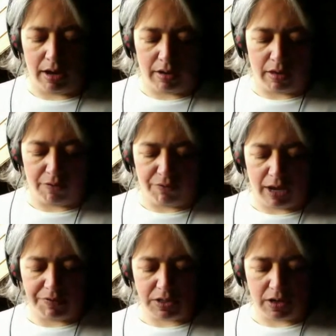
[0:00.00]
the
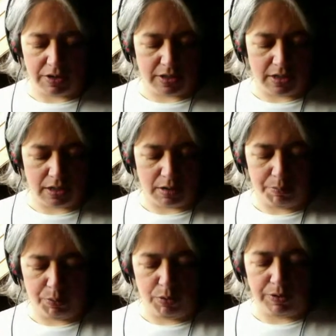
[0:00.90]
5-star
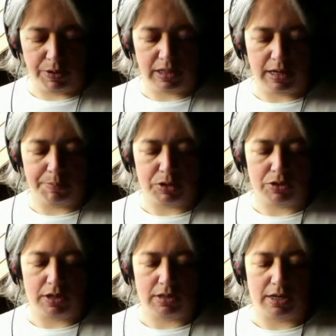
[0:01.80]
system, proven tips,
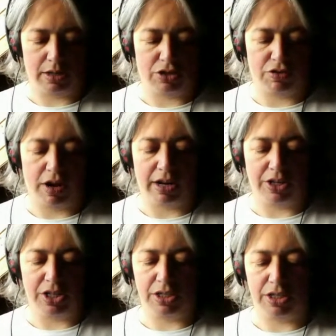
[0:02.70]
tricks, and
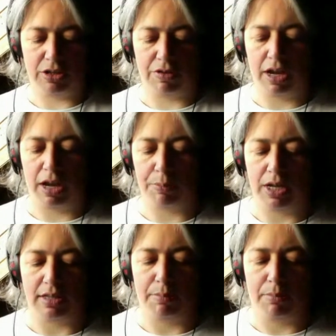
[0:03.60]
strategies to create,
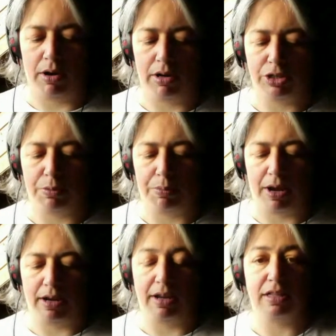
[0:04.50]
protect, and market your
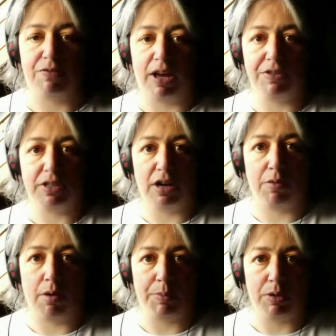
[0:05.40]
brand and its 5-star
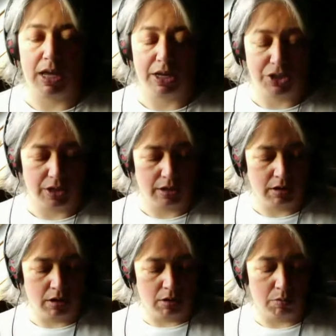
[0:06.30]
reputation
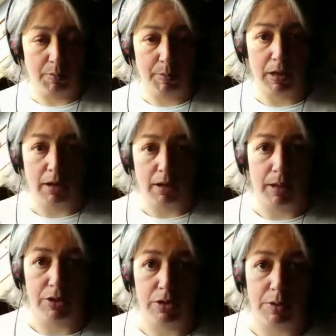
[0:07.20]
will be coming out
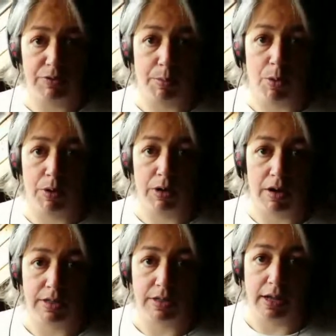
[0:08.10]
in 2 weeks from Courtney
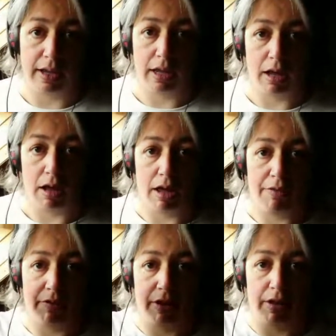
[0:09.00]
Kostelecky. I'll have
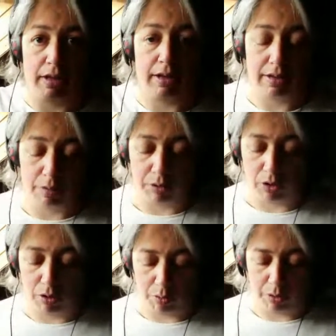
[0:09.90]
a link down
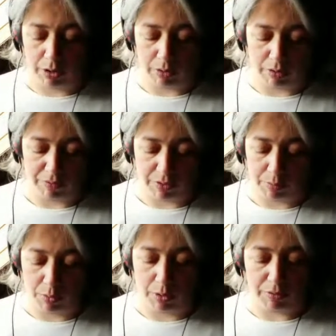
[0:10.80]
below where you can find
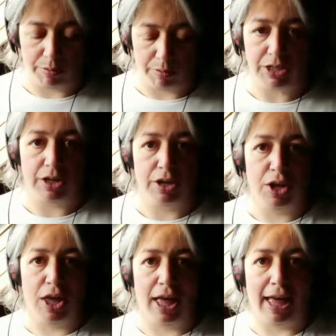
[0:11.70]
more information
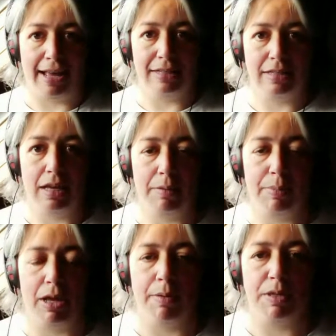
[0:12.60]
as it
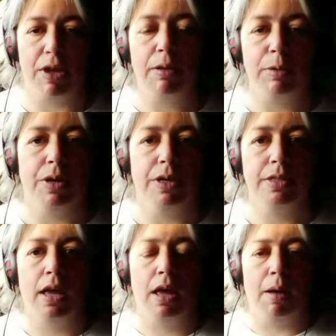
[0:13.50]
becomes available to us.
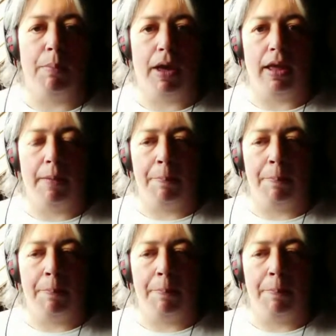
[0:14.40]
But